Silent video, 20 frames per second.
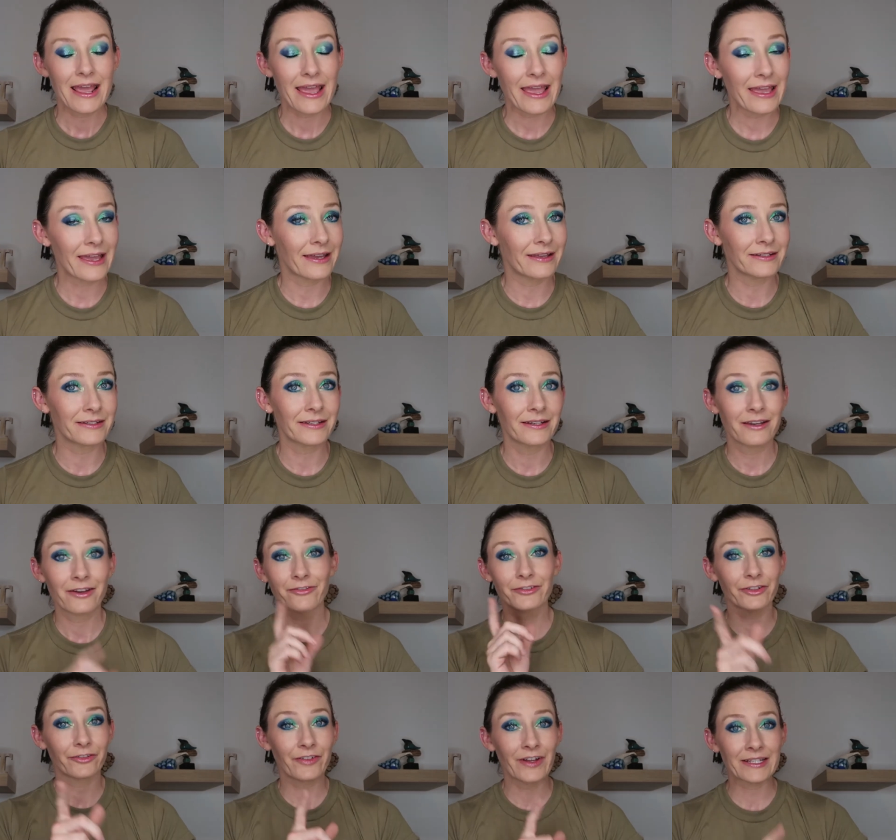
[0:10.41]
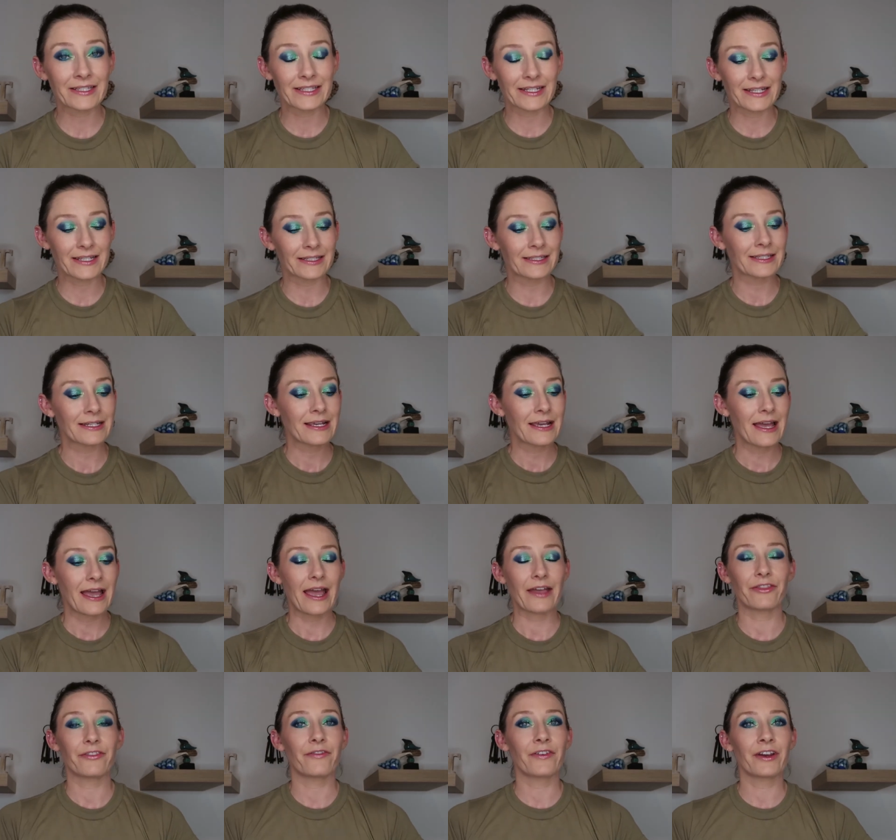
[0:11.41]
And for funsies,
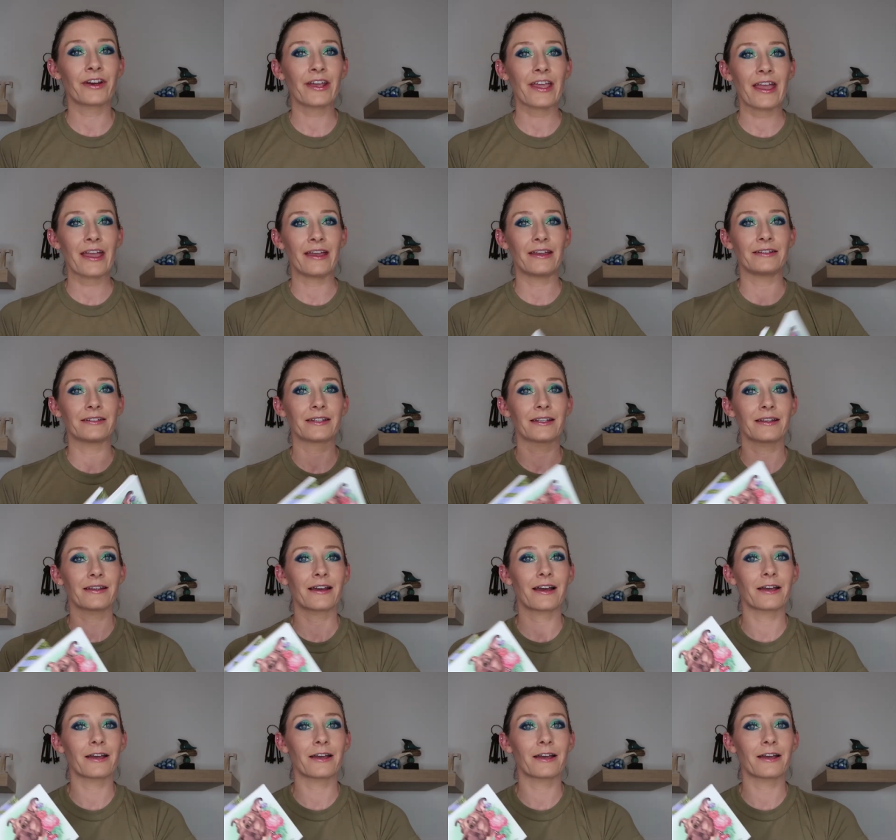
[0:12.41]
at the very end,